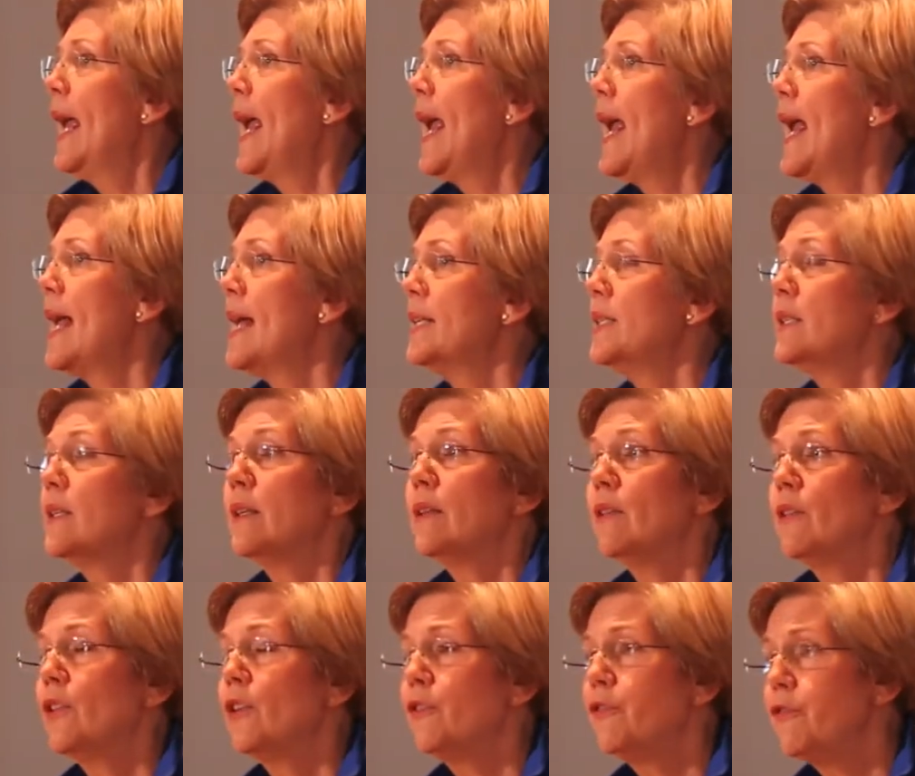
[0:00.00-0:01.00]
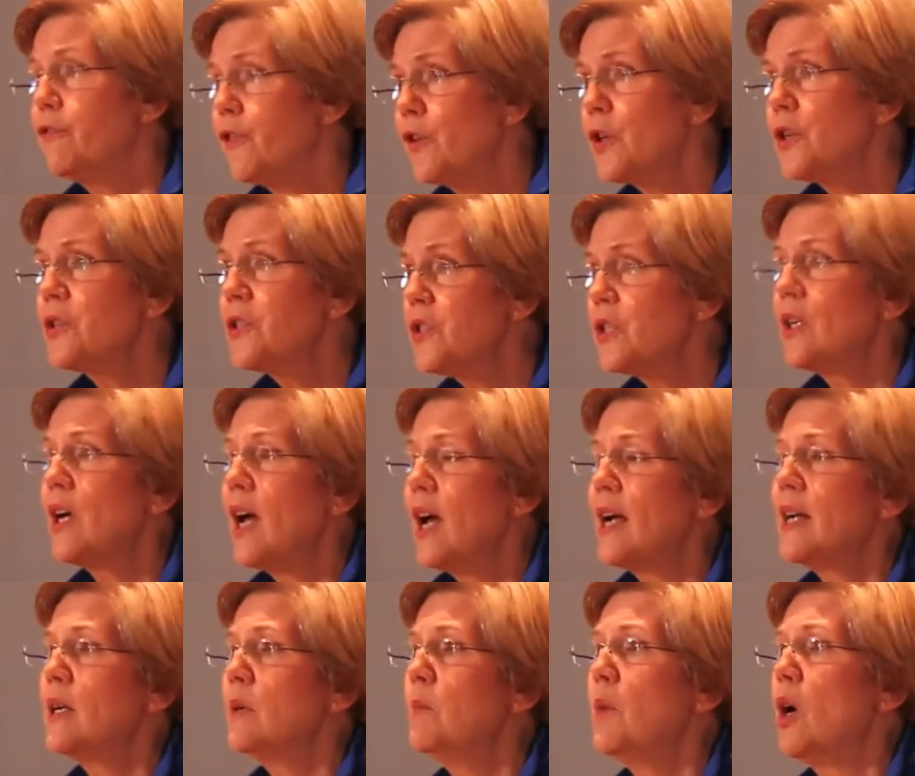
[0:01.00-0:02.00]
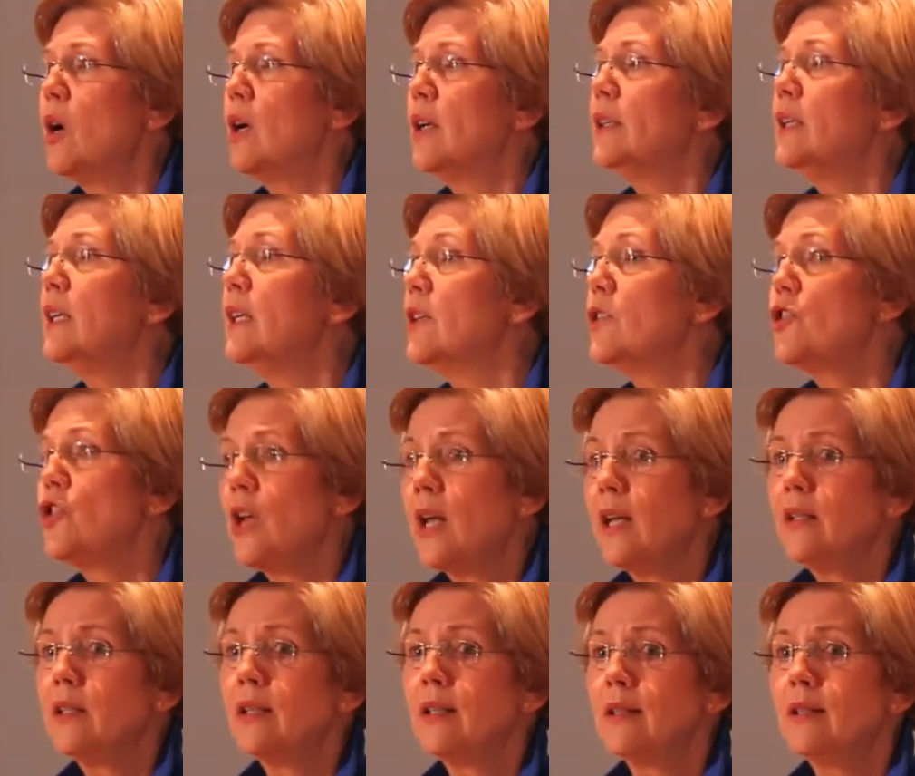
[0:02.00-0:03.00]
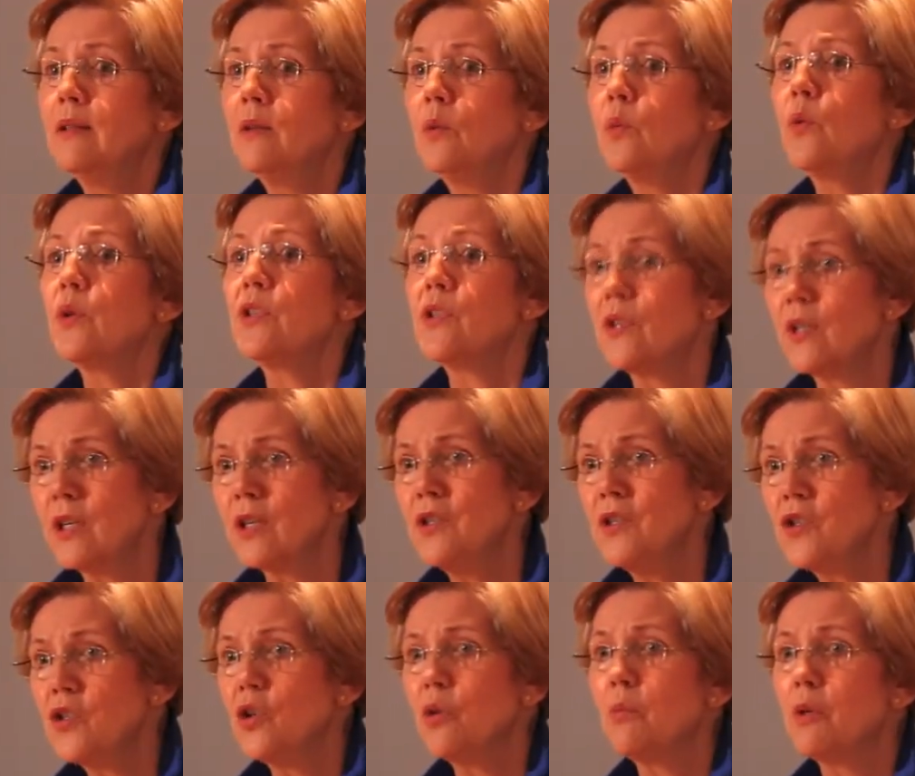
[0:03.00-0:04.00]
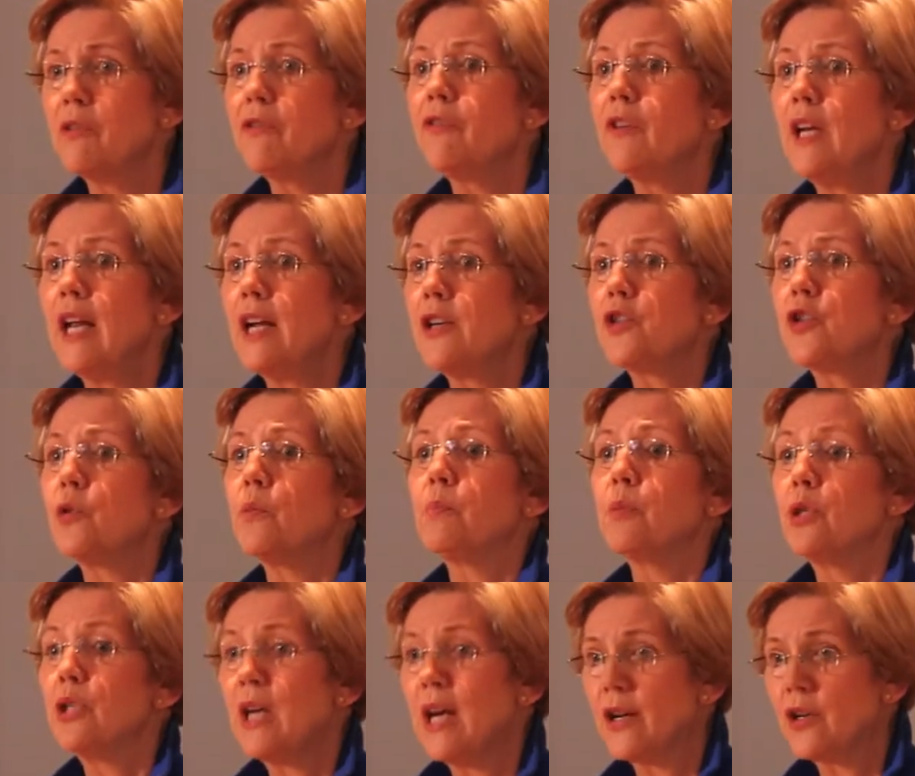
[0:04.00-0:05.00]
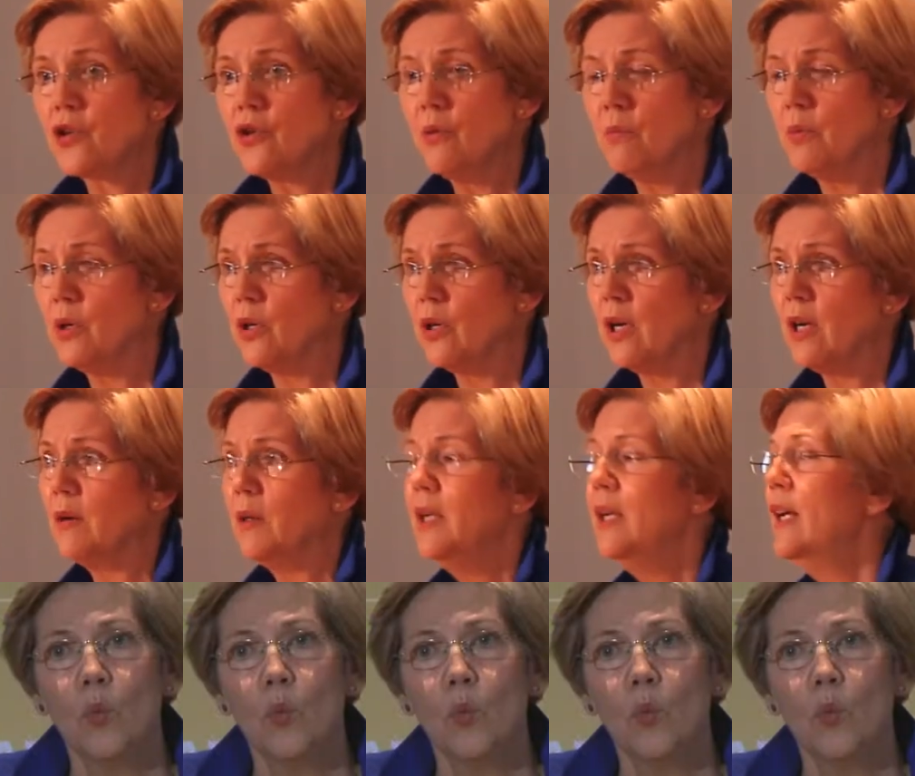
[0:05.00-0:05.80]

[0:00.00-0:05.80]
And the first item on the agenda was the Consumer Financial Protection Bureau.